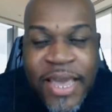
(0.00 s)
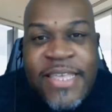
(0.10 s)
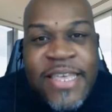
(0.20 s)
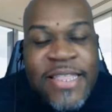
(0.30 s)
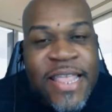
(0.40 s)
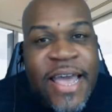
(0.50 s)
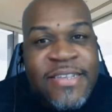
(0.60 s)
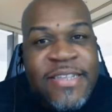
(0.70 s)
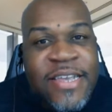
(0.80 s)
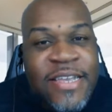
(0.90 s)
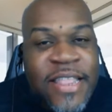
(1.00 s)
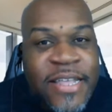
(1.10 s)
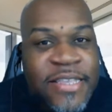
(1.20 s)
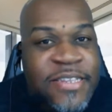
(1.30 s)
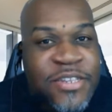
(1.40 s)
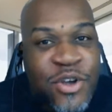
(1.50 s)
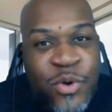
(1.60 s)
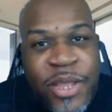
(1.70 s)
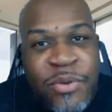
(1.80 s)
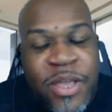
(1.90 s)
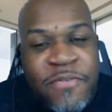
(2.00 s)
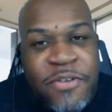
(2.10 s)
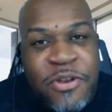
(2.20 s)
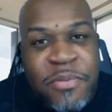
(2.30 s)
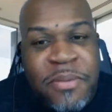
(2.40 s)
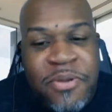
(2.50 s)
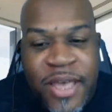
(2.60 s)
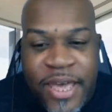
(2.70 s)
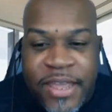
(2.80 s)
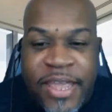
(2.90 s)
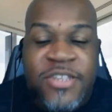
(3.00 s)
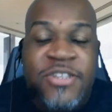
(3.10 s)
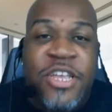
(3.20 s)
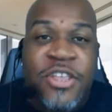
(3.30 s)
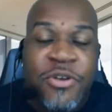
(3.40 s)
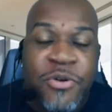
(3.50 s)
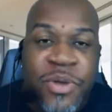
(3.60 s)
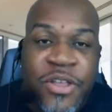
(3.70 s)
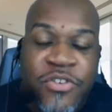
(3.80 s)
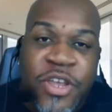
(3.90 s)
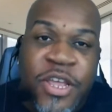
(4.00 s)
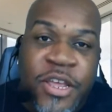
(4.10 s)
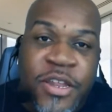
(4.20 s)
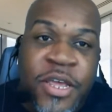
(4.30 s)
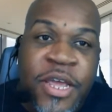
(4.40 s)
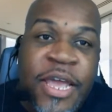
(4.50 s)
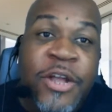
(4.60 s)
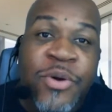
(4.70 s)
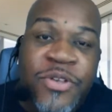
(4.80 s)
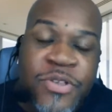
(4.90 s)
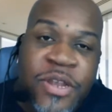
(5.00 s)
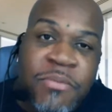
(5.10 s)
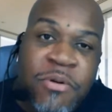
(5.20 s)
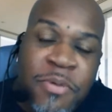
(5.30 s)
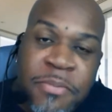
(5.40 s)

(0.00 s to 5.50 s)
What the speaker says: And then lastly, like this is a great way for you to be able to kind of extend your reach and increase the number of